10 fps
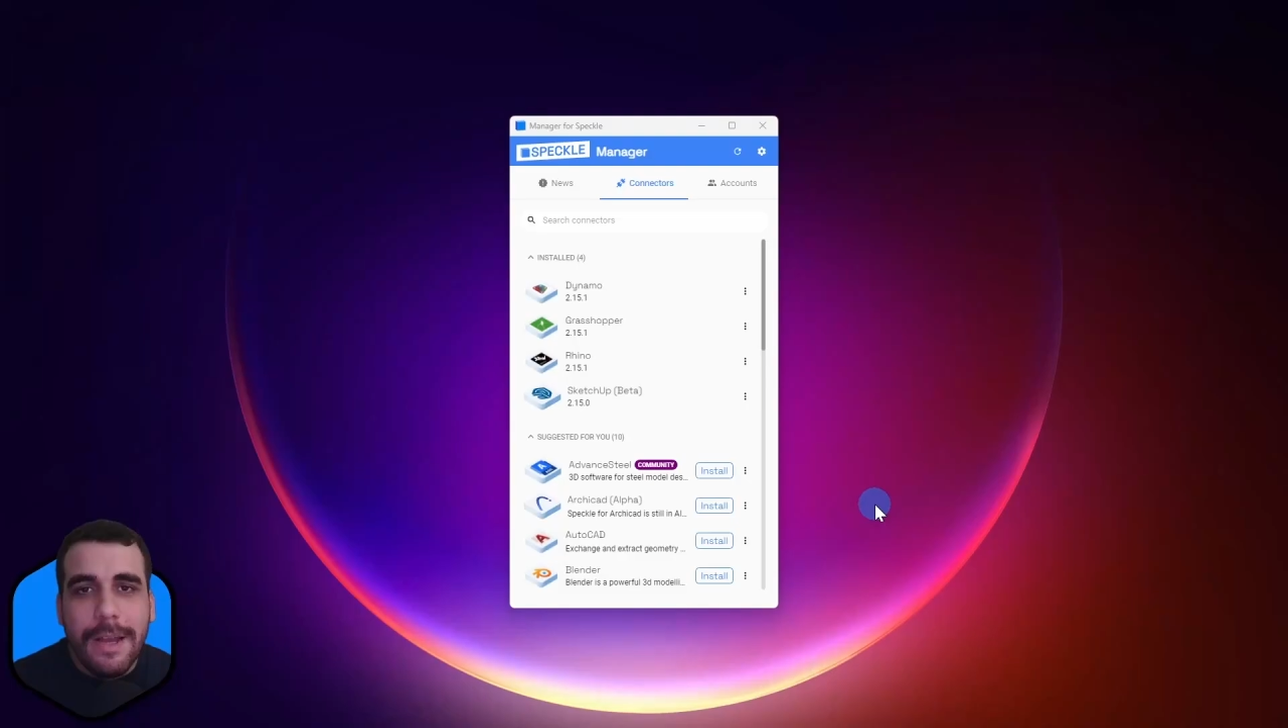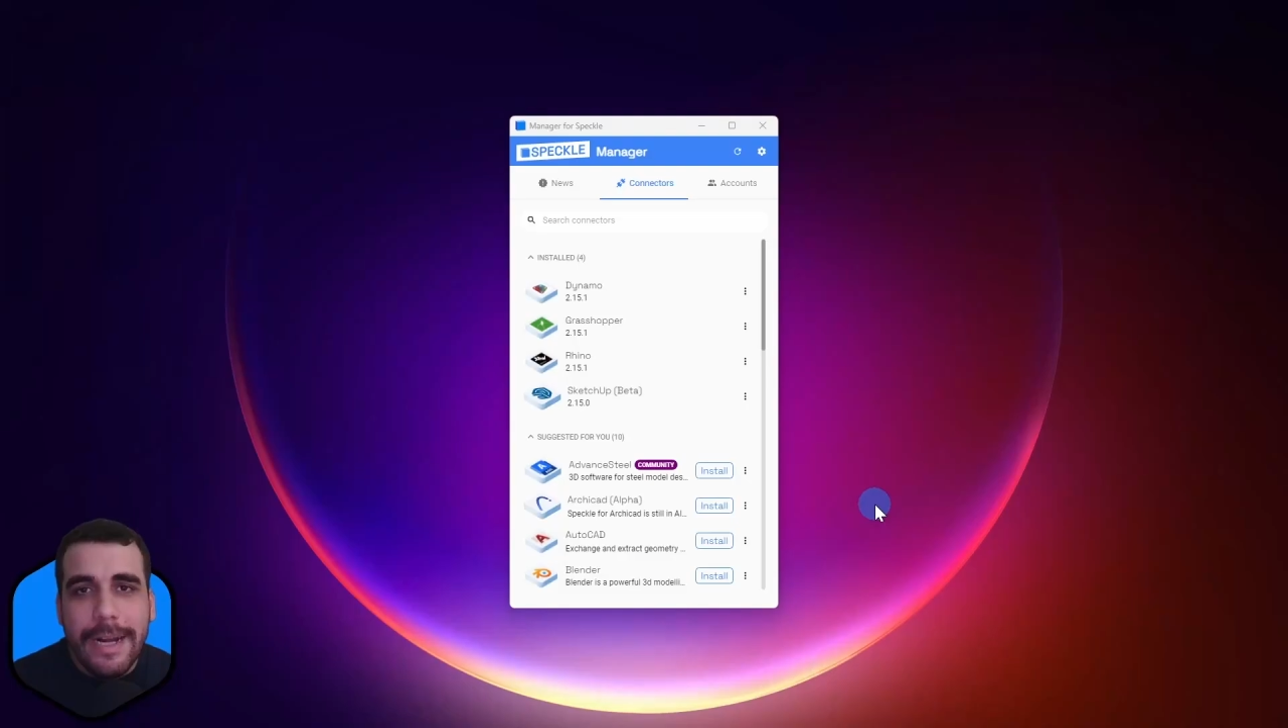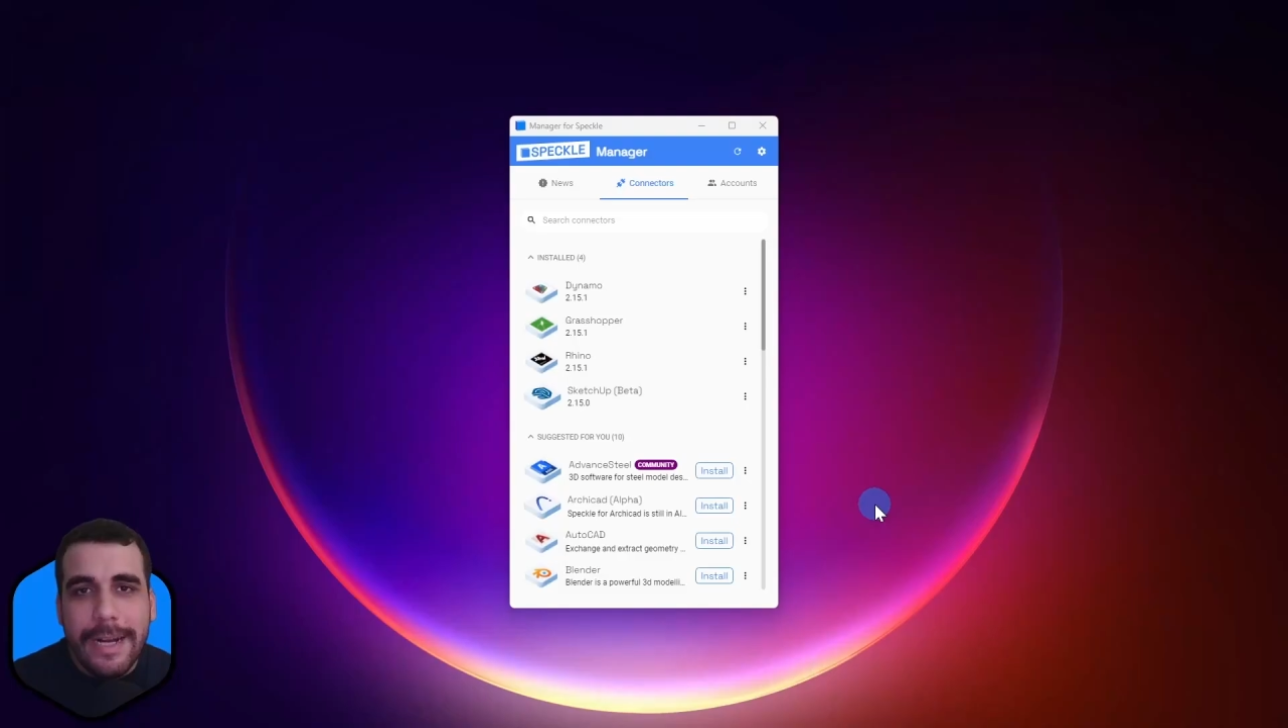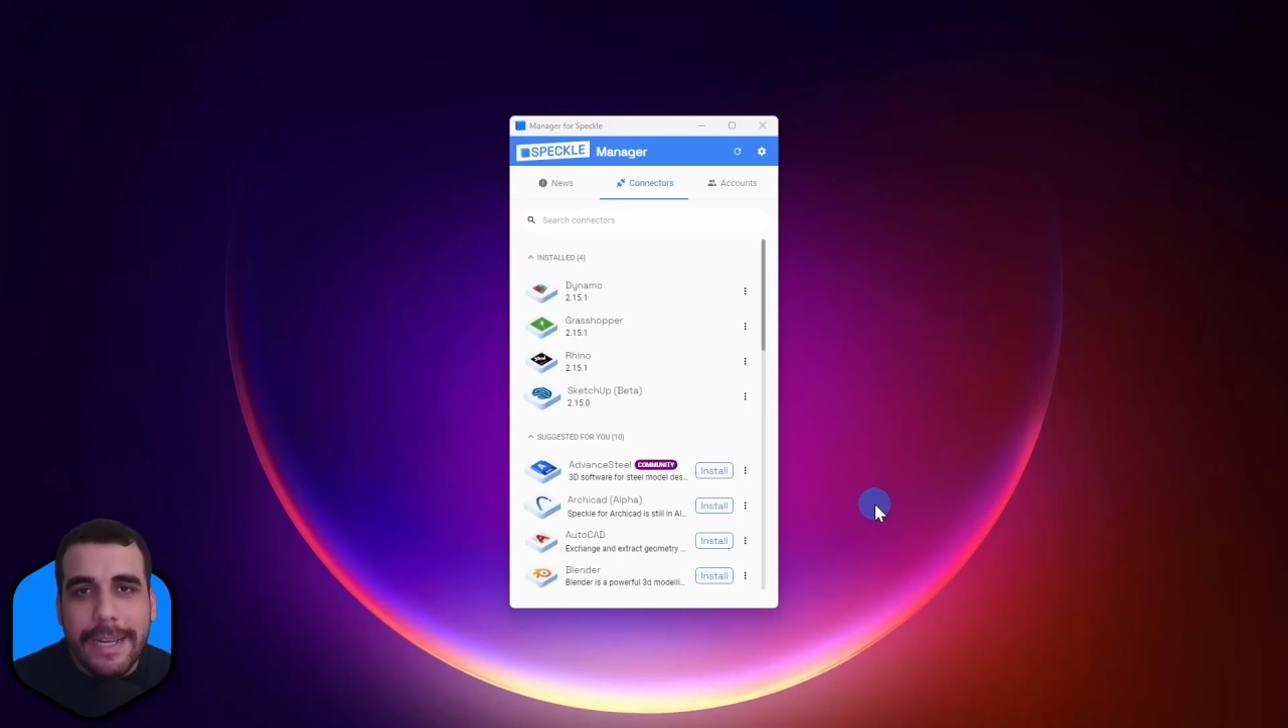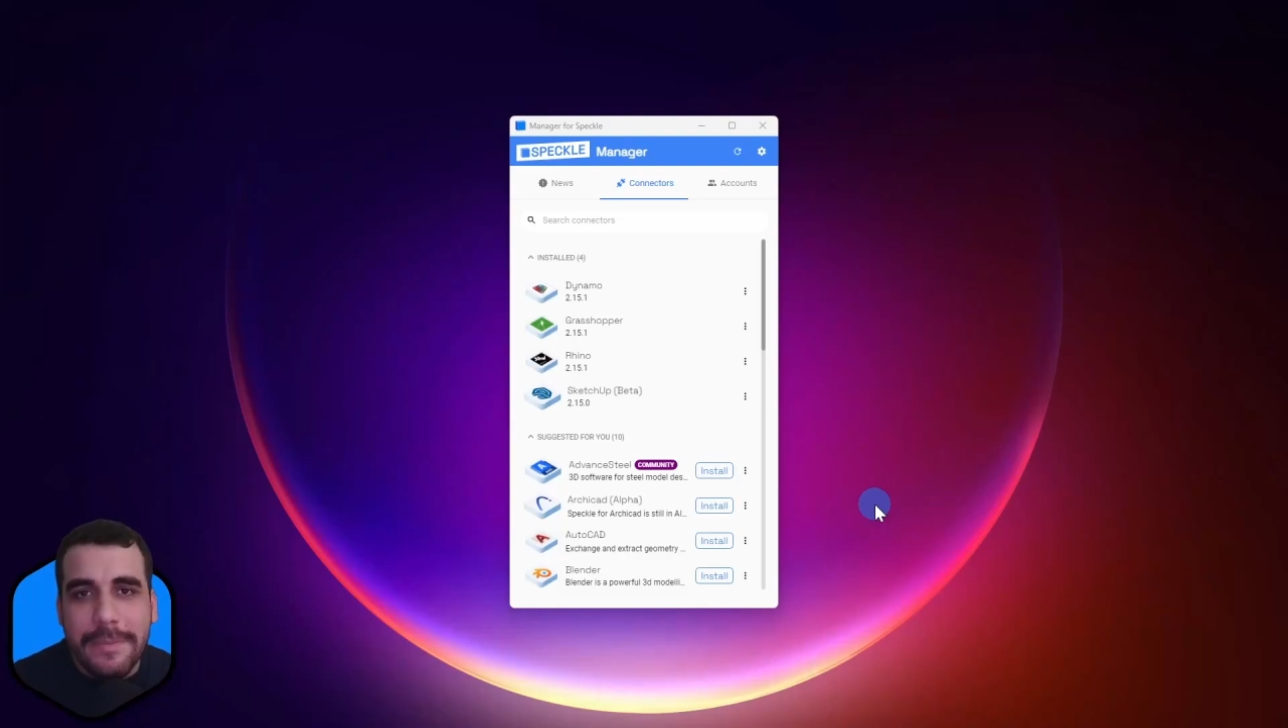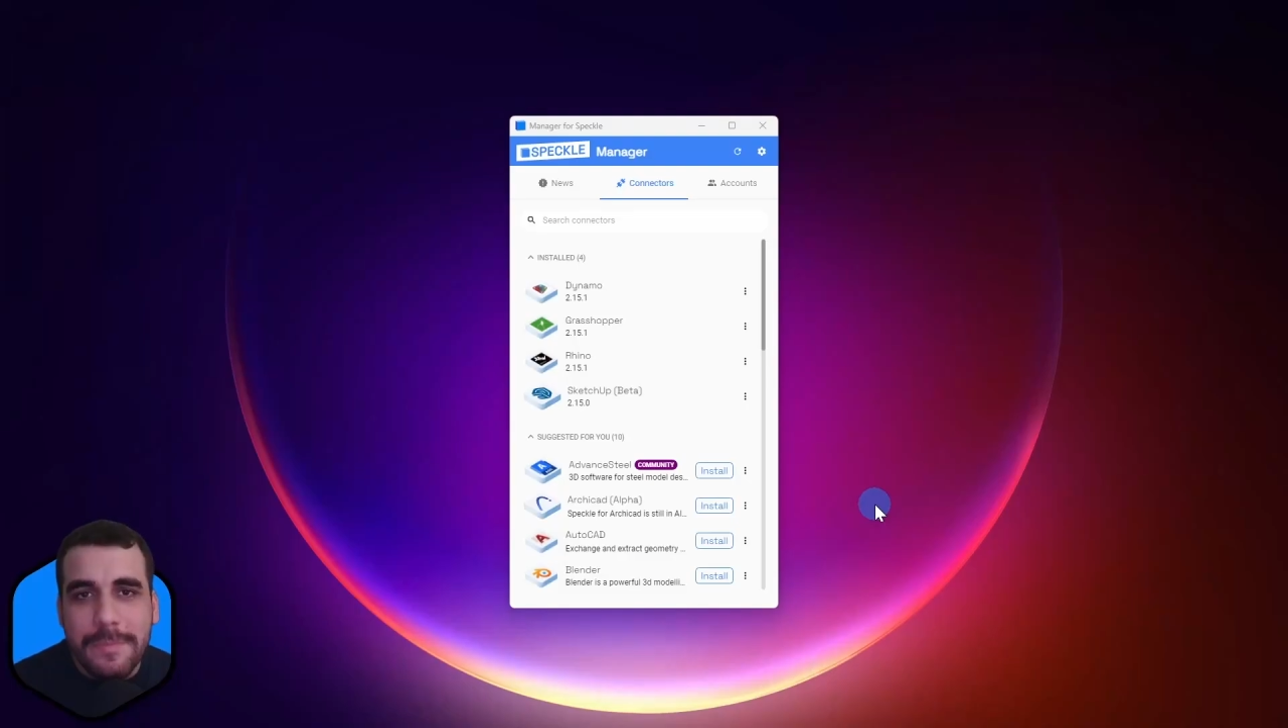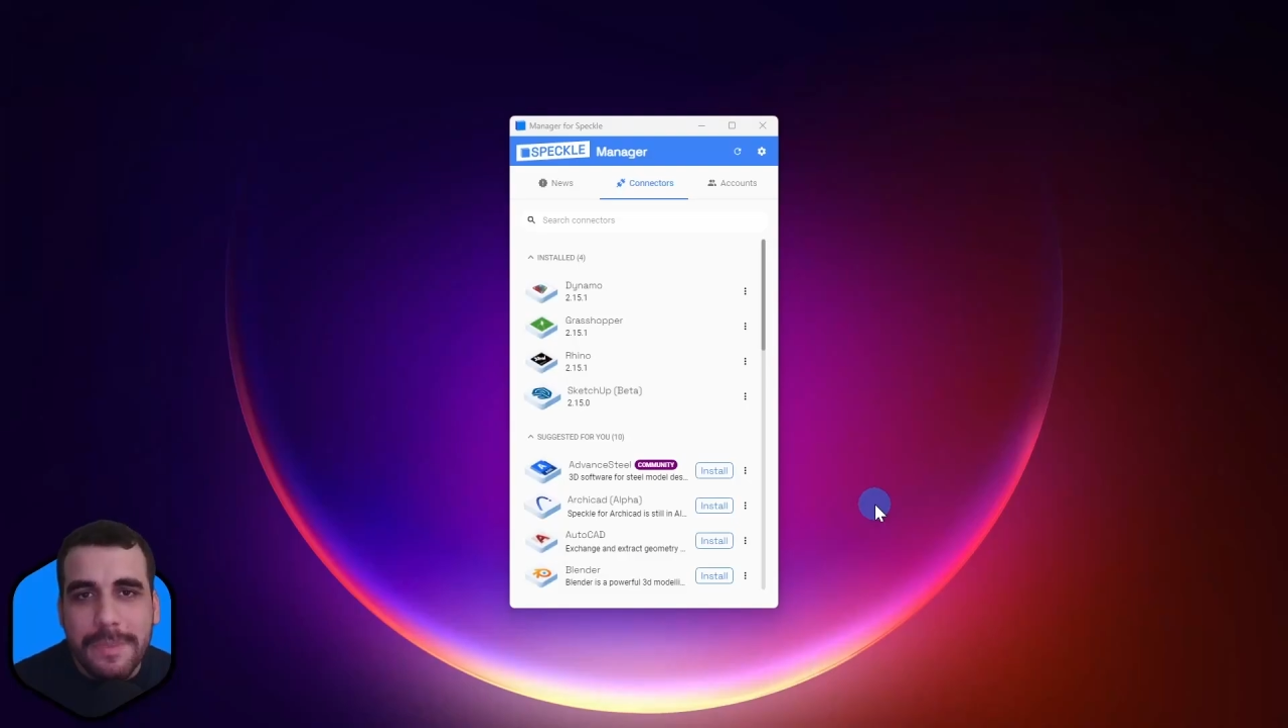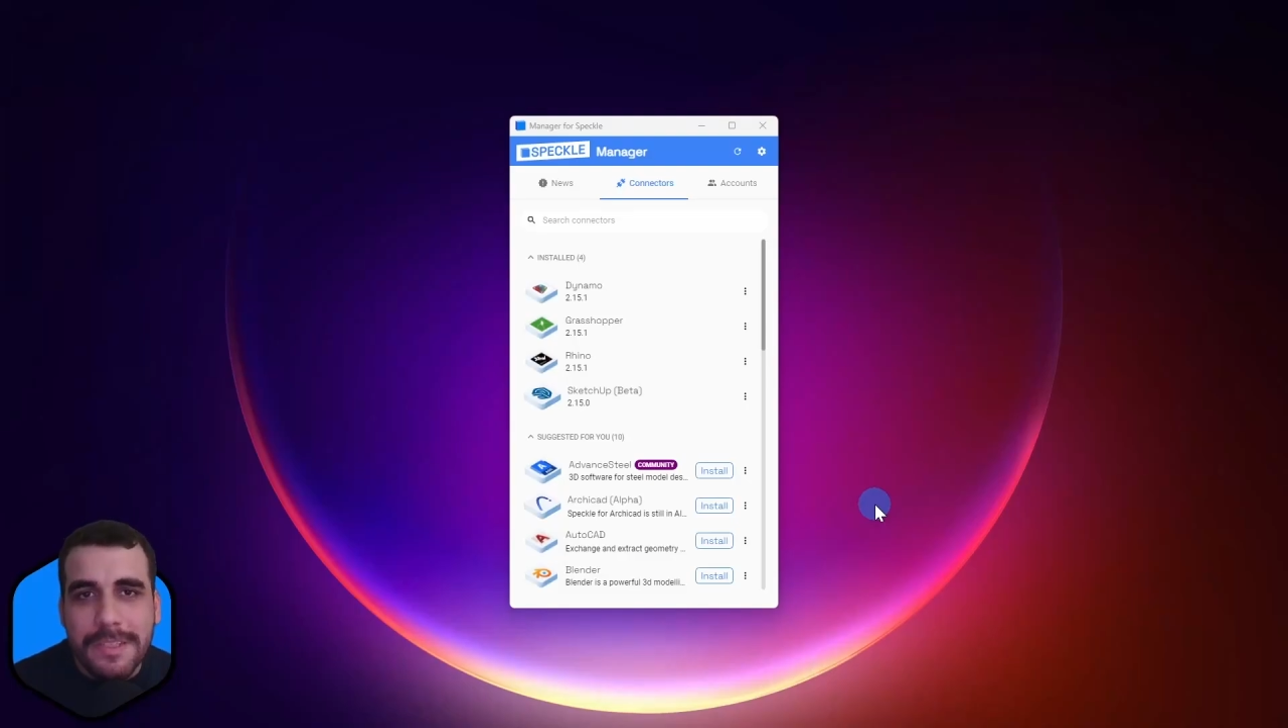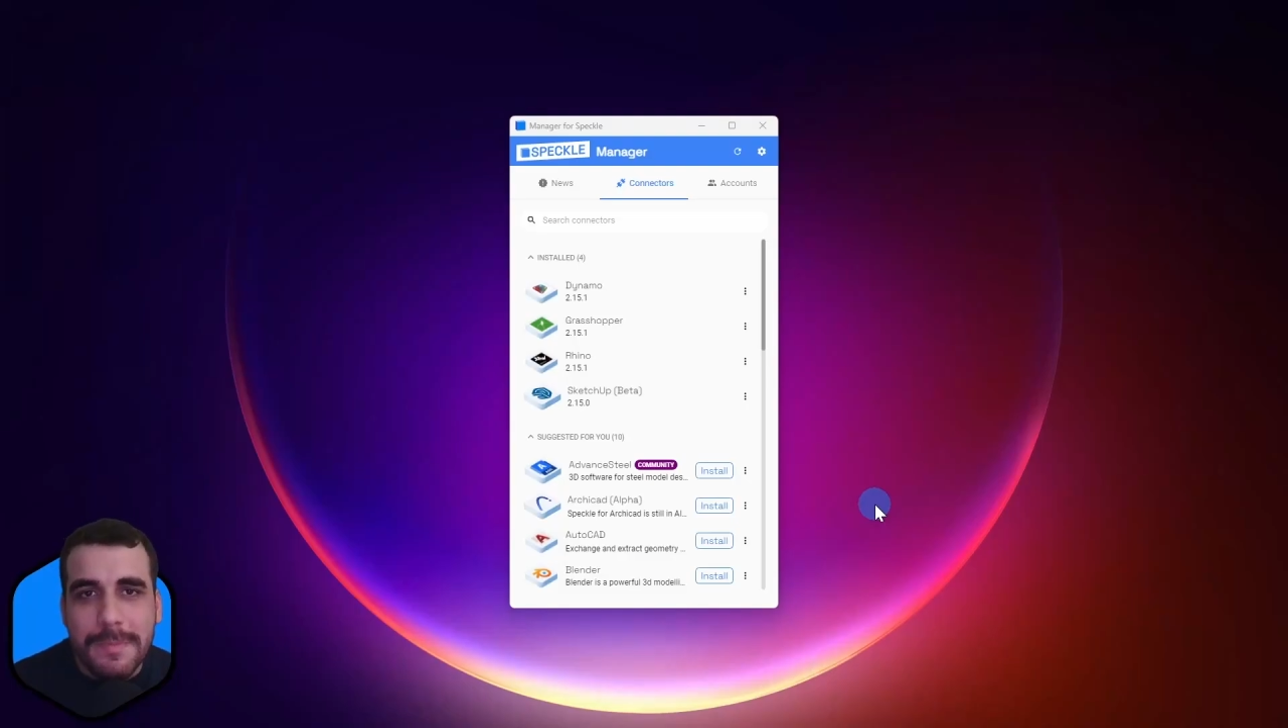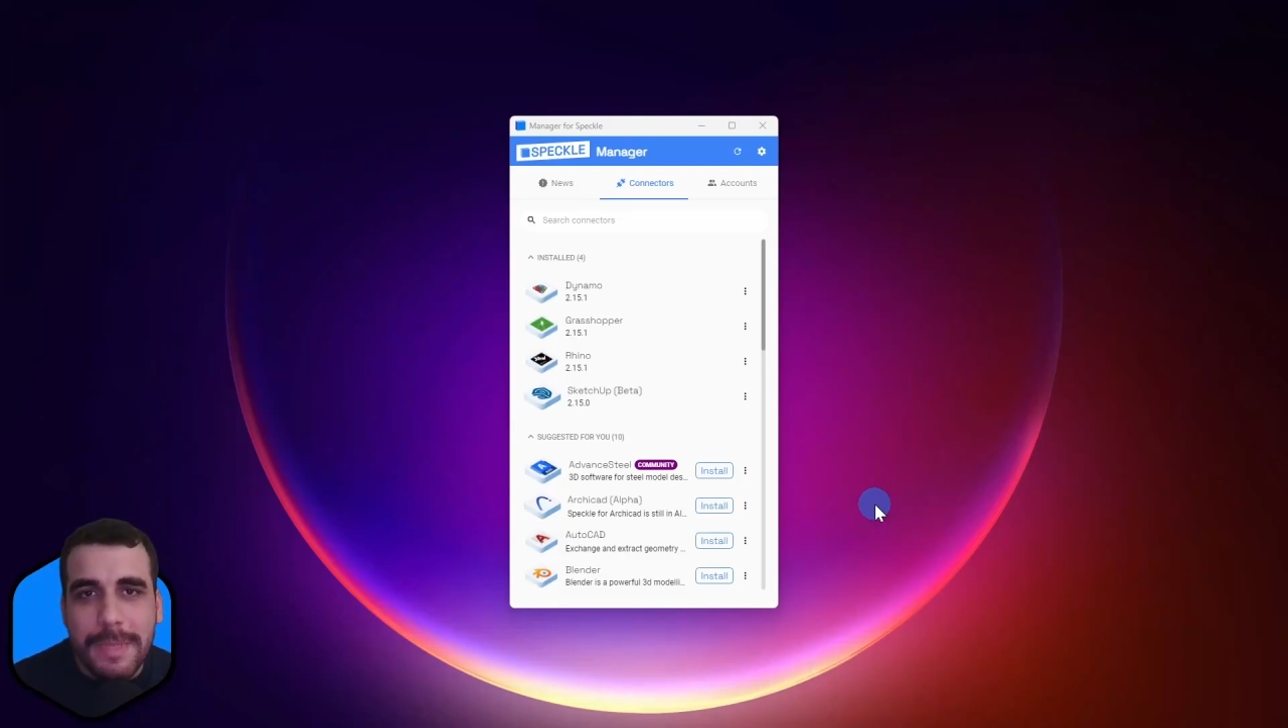Hi, this